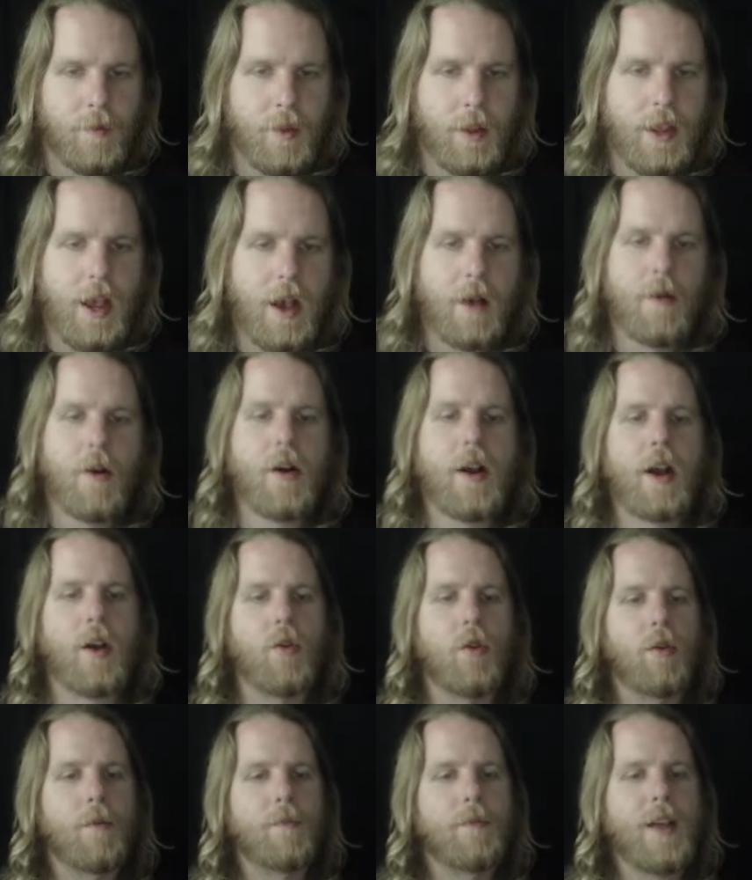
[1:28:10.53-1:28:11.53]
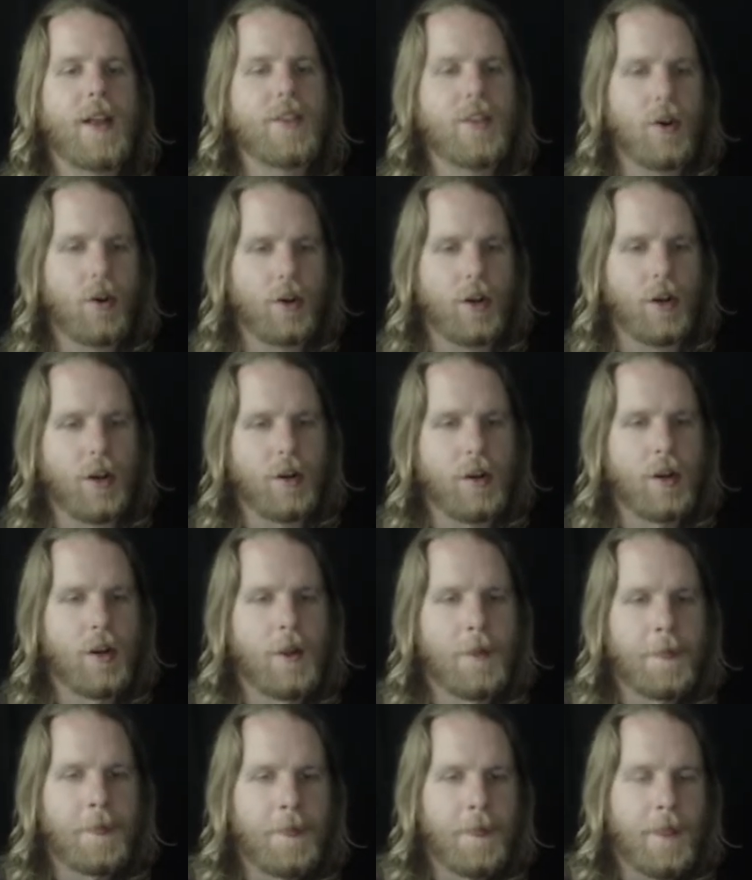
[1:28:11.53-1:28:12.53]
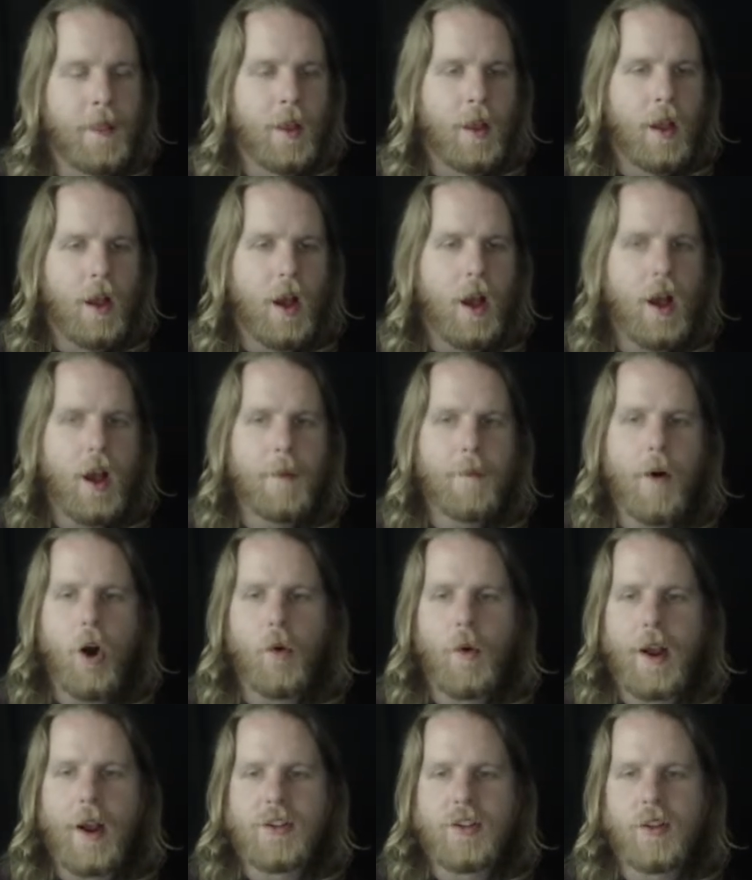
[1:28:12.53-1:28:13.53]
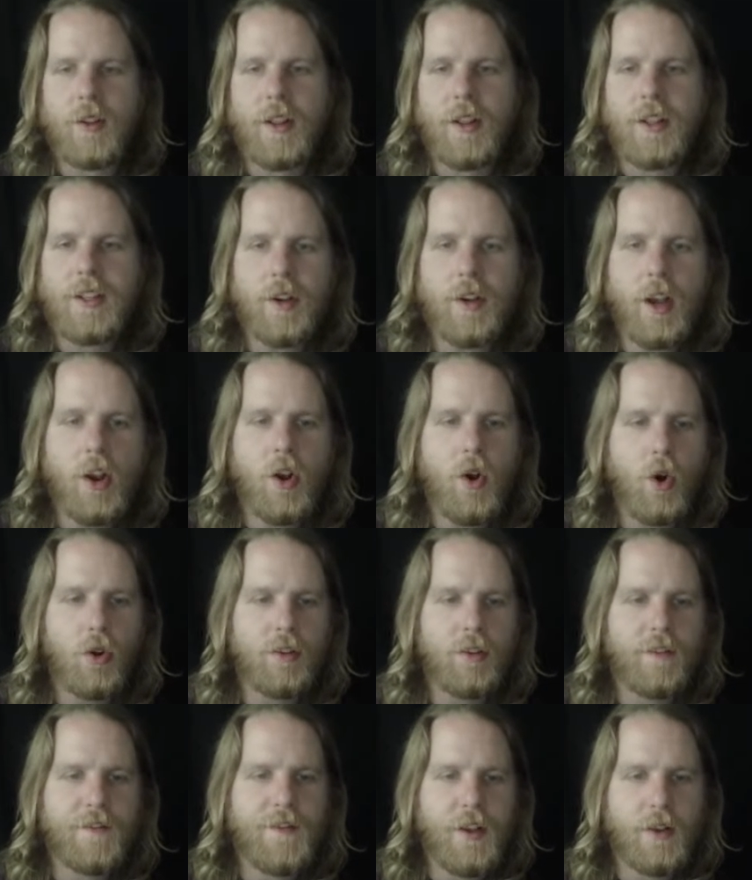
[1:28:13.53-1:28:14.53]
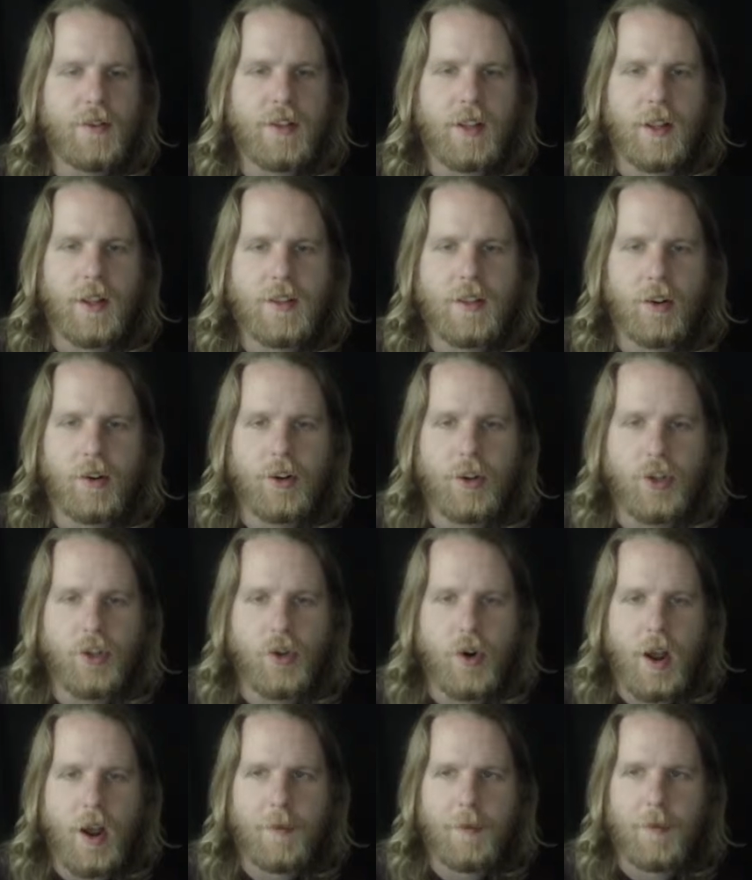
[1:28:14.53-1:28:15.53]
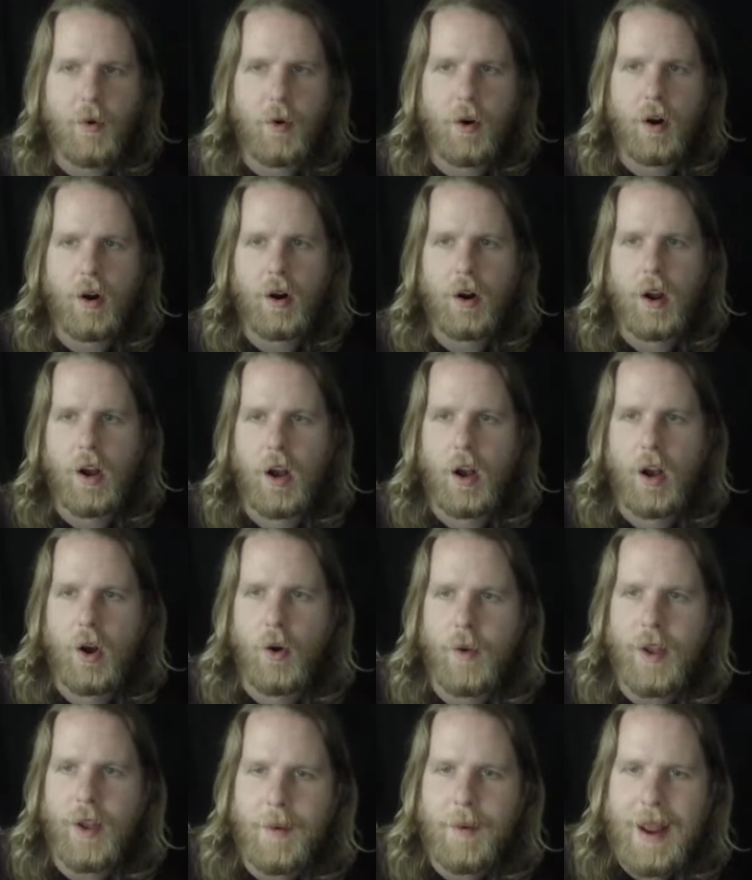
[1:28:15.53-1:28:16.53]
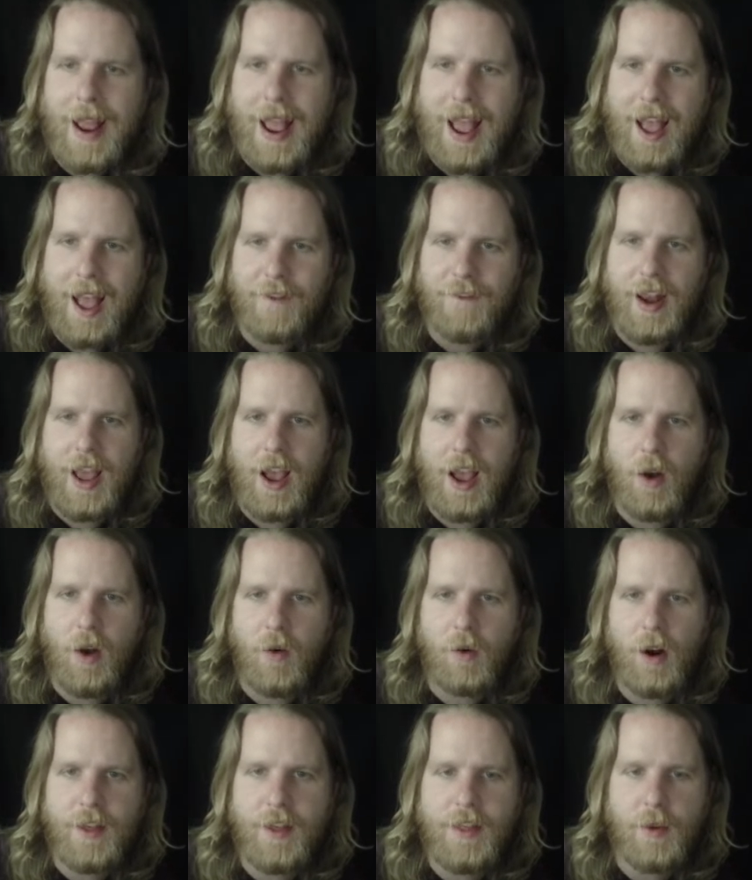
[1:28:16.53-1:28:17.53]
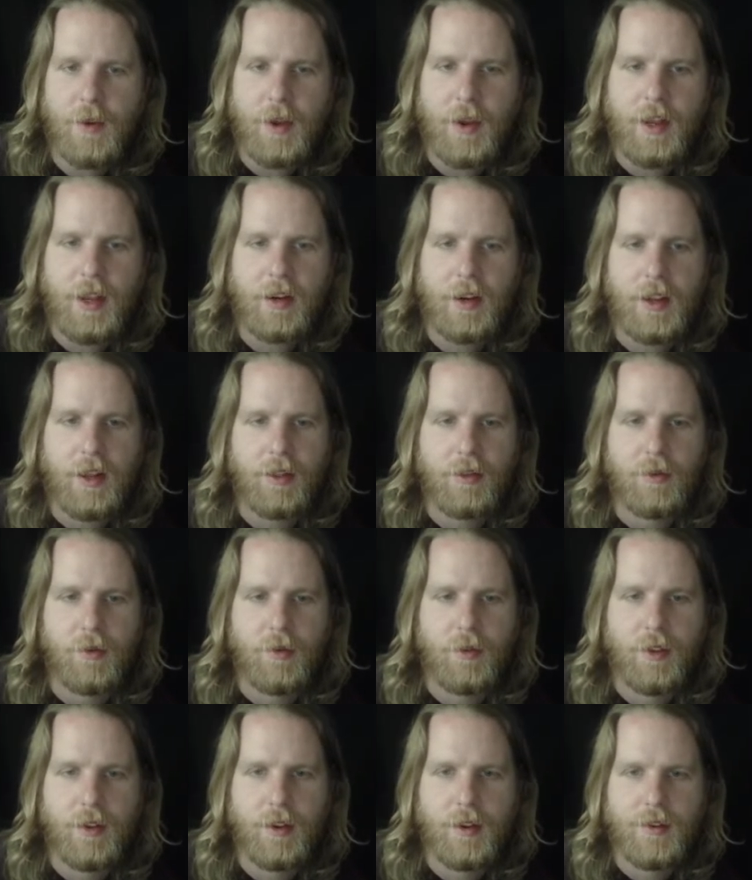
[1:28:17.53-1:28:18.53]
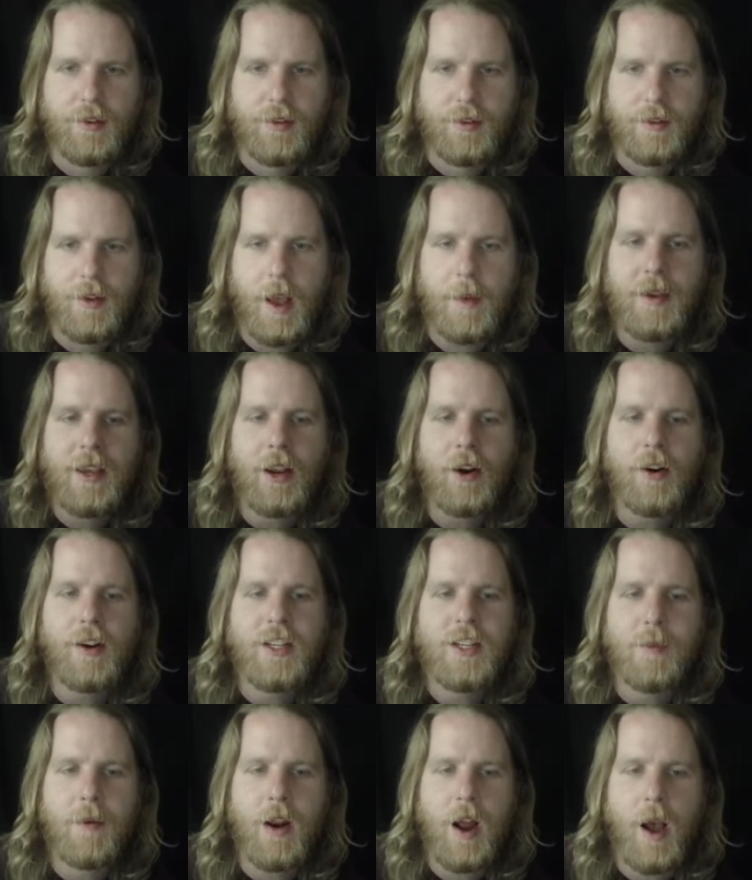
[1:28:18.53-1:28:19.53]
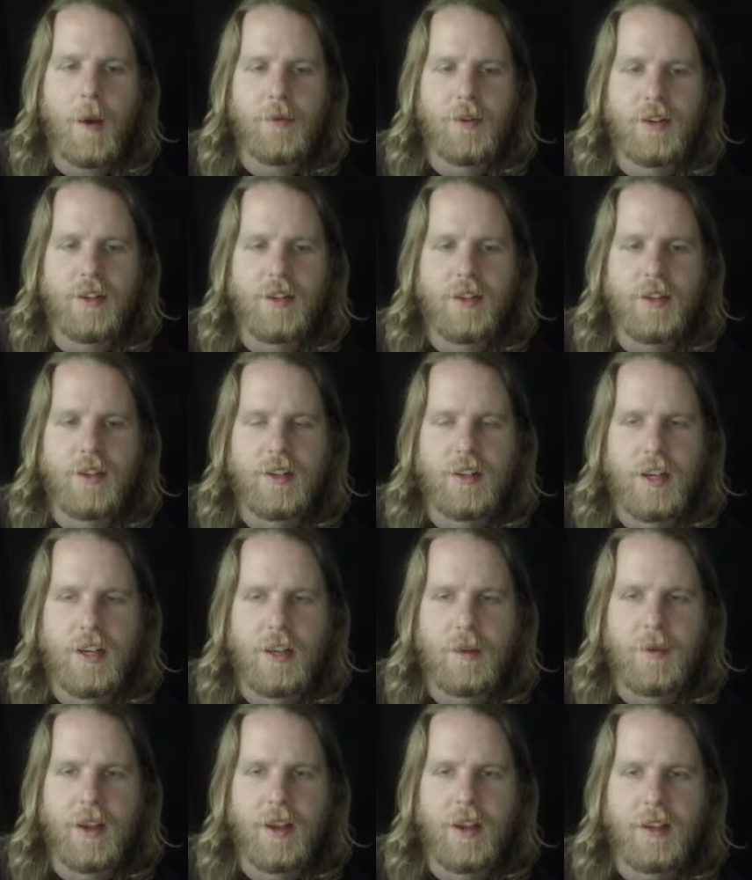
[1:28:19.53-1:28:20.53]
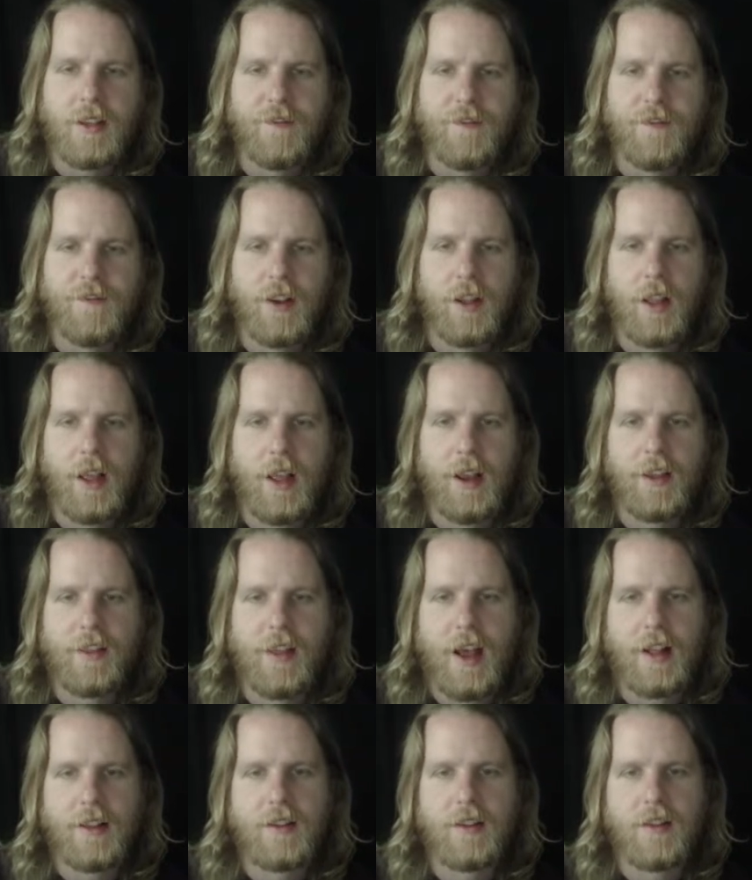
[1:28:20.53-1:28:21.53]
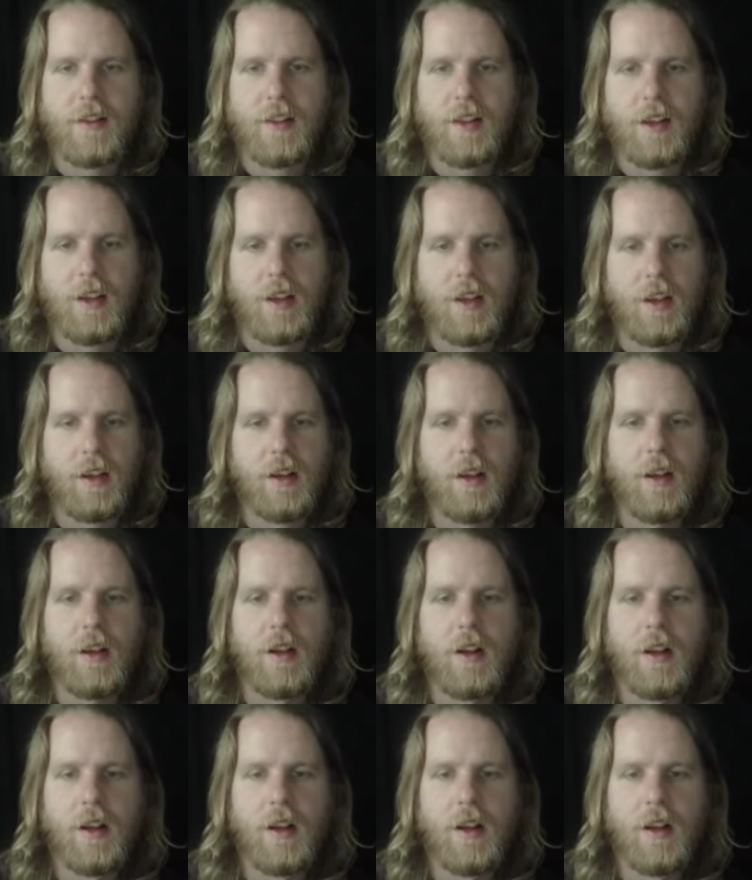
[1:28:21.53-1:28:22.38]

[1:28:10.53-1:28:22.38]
Yeah, okay, cool. That's all good. All right, so let's look at Golden Fields and let's look at Tribor. We got about half an hour. I think we can get through this. I'm curious about option C because I feel like that's the